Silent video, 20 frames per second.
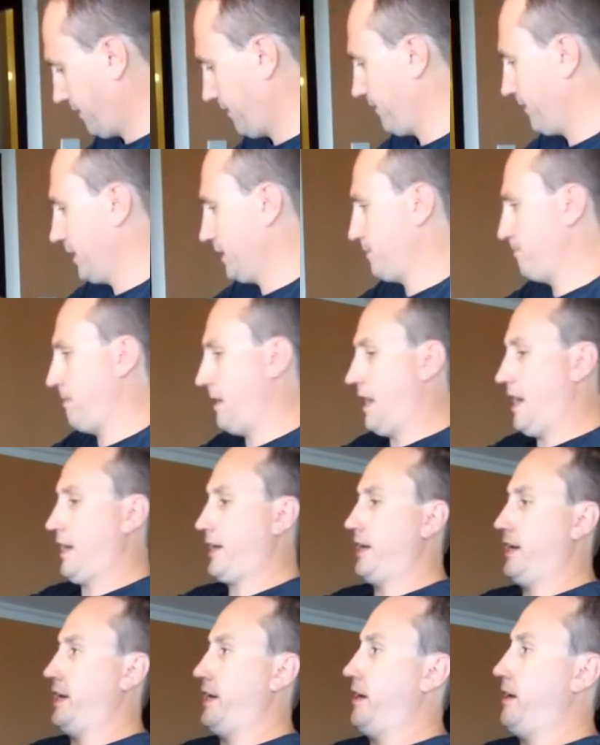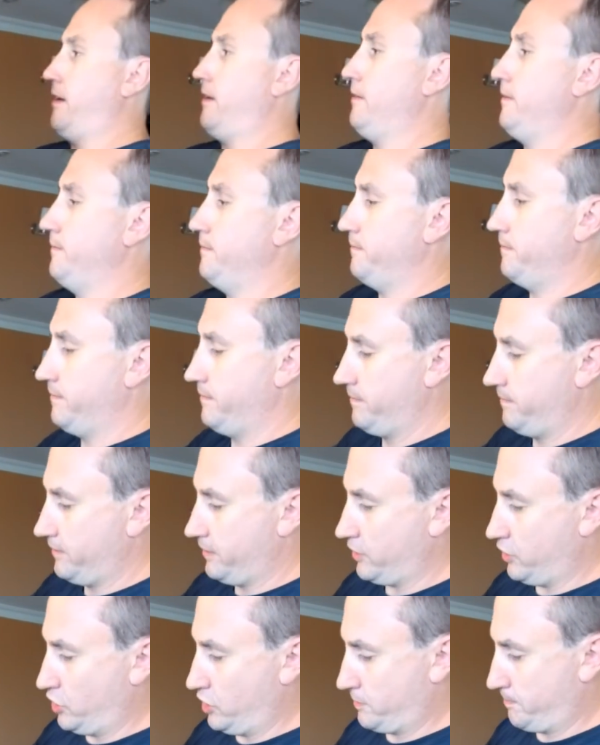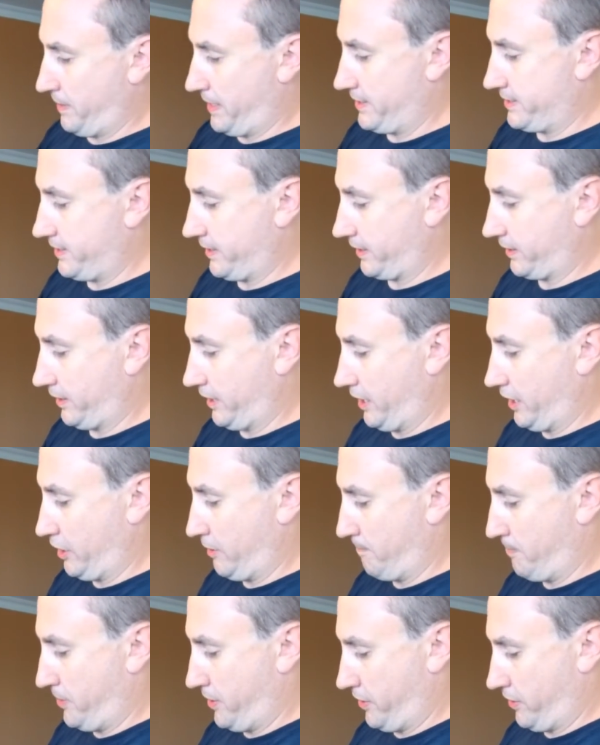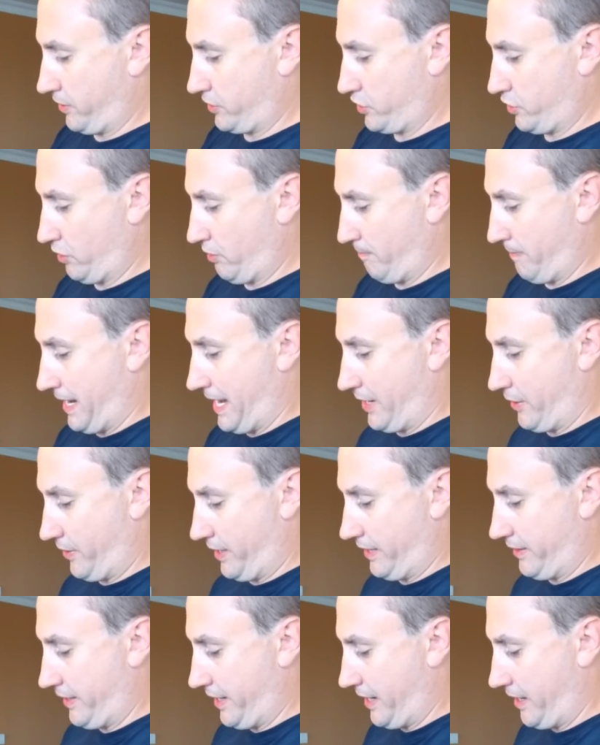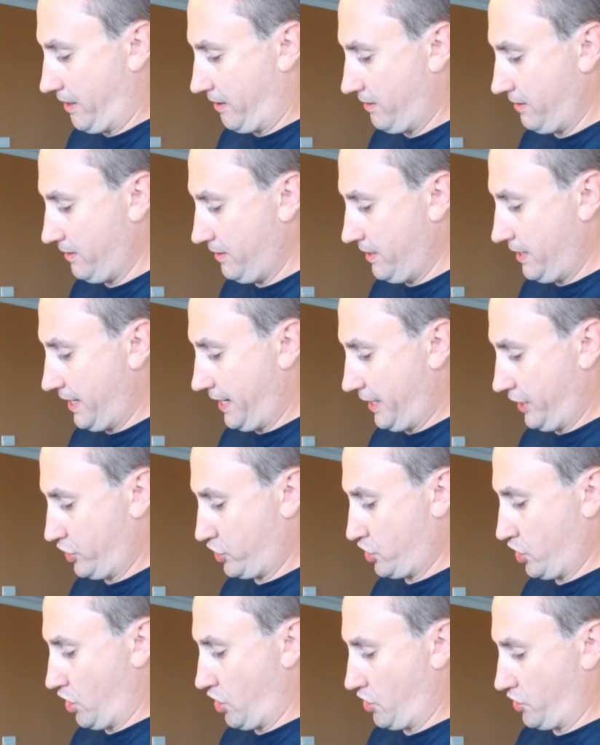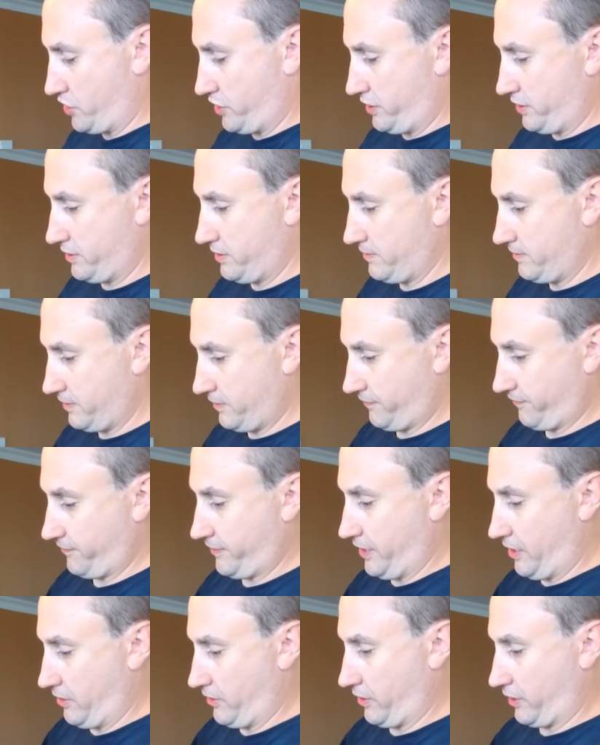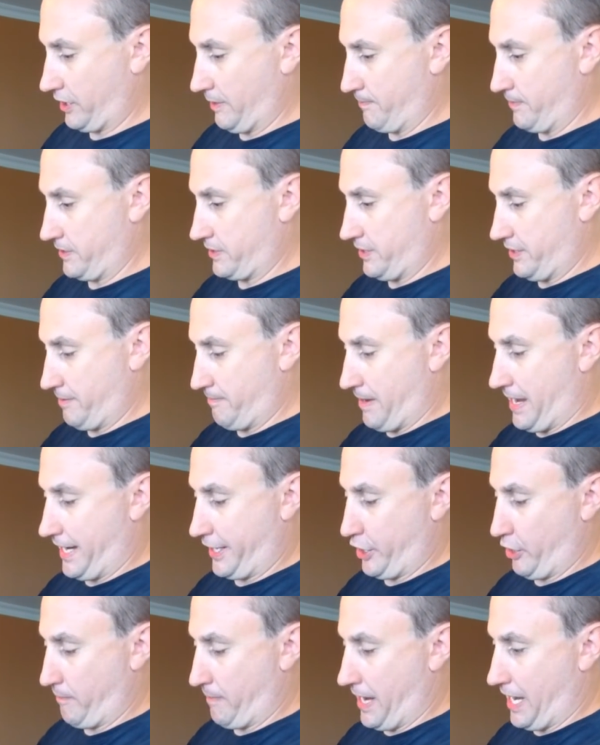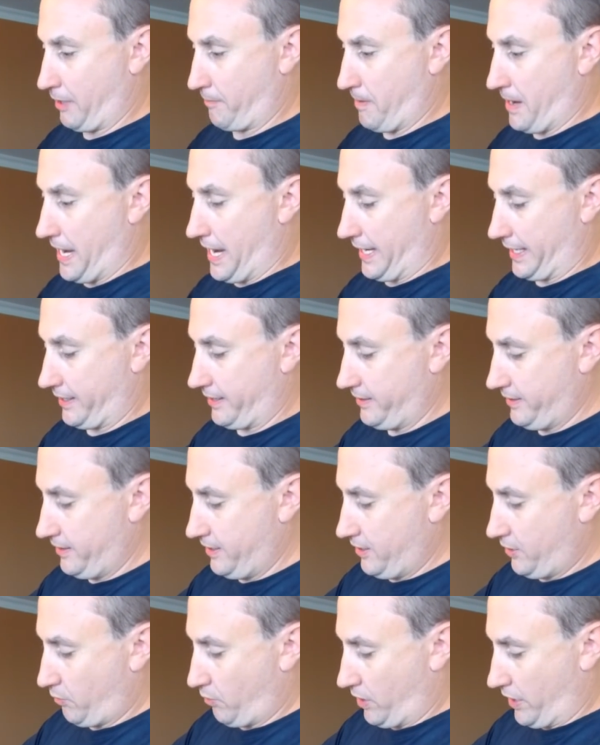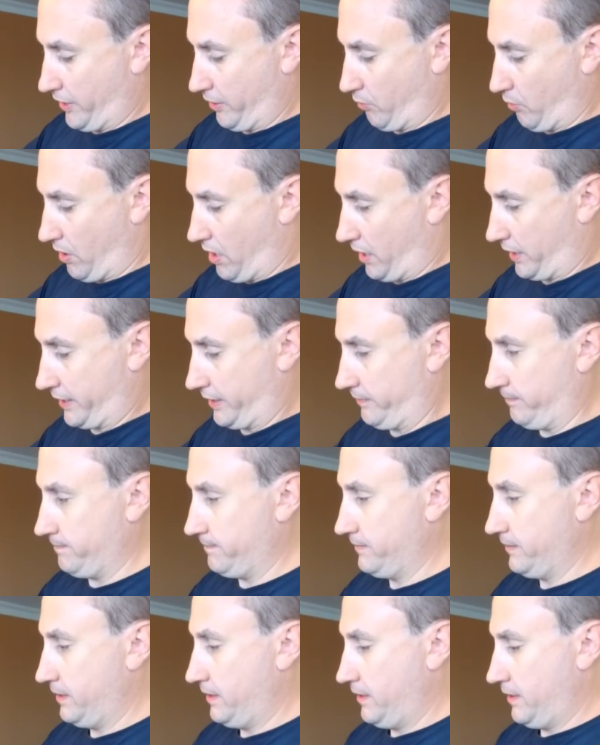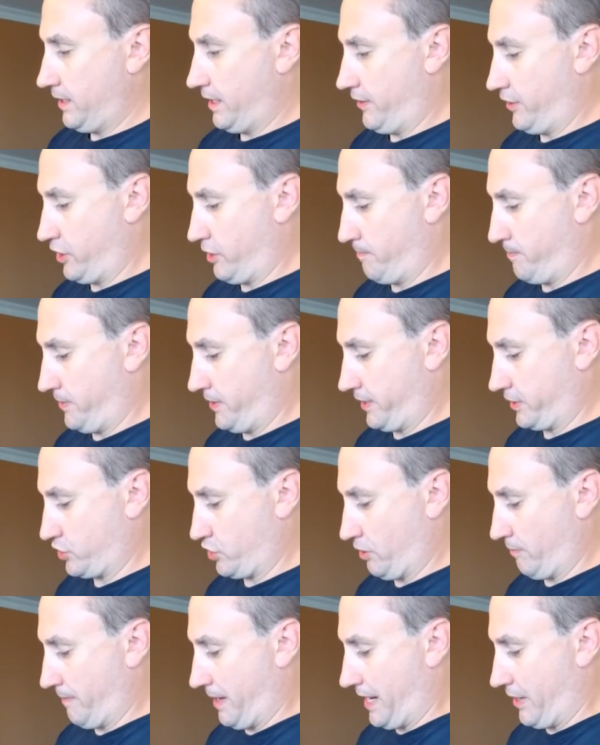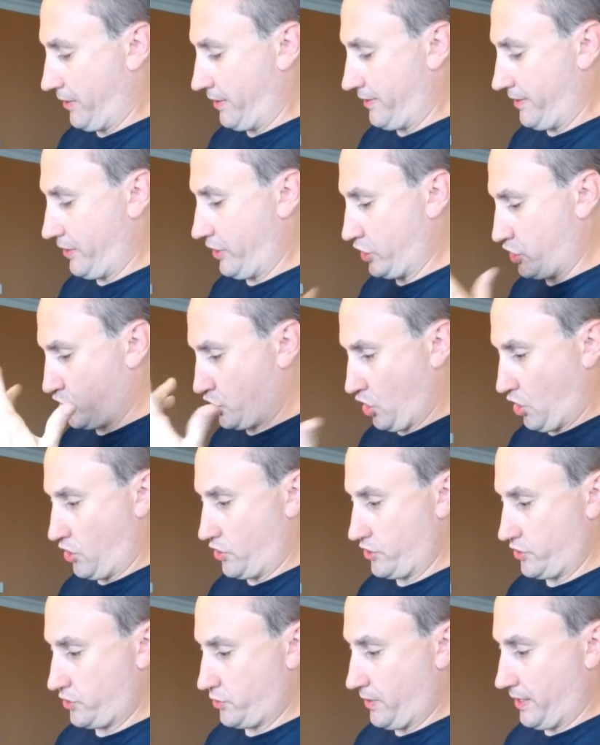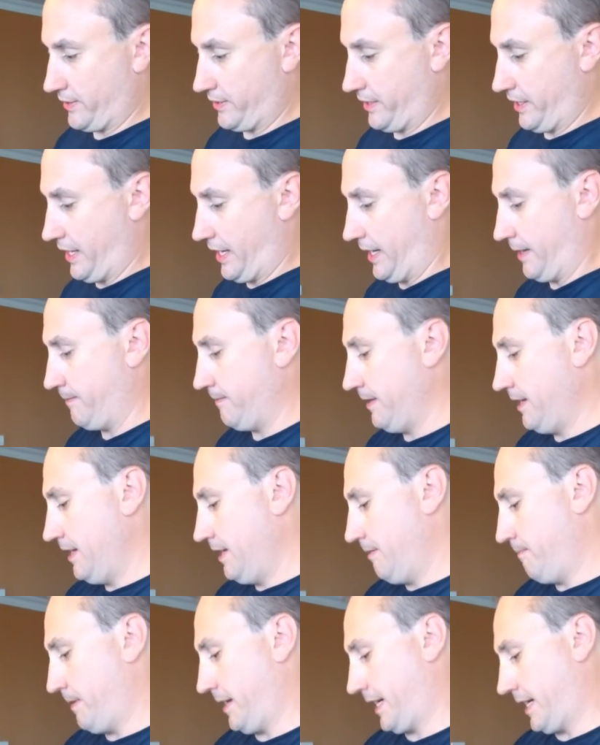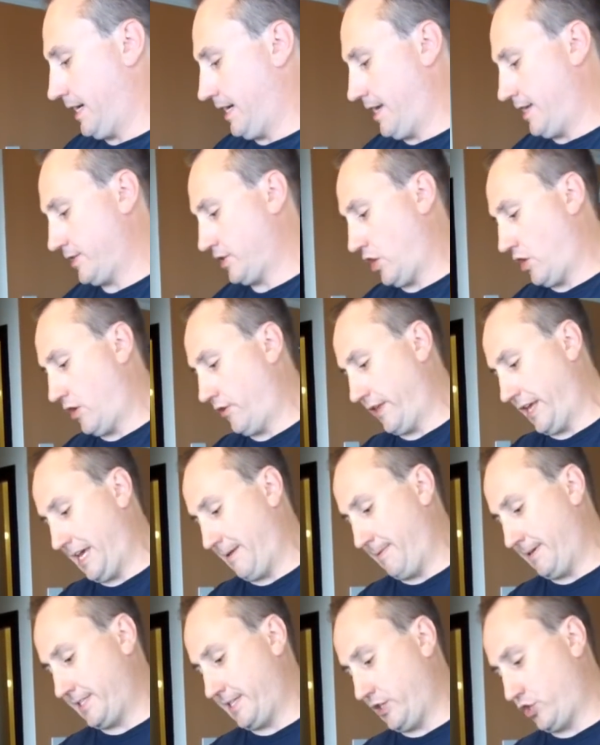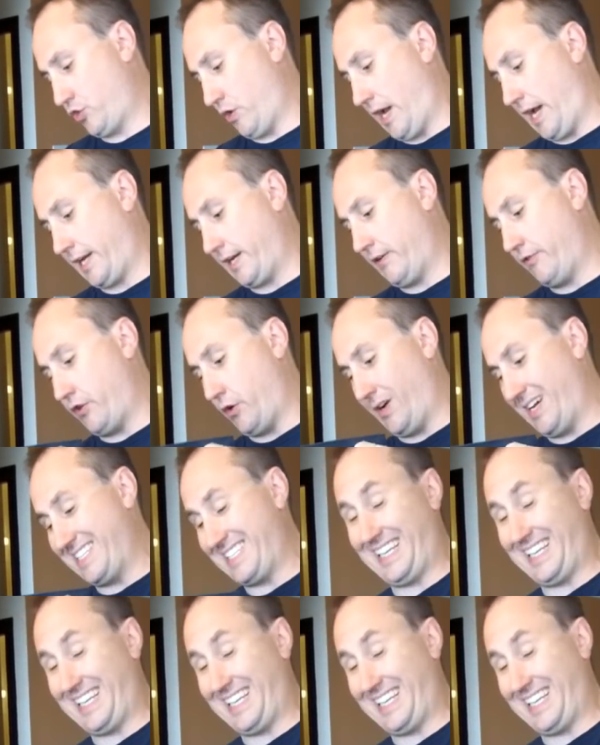this pocket here. You just basically, you put your external battery in there and it charges. You clip this on the back of your backpack while you're walking, and then you put the external battery in there and it charges throughout the day. Because on the EBC Trek, there is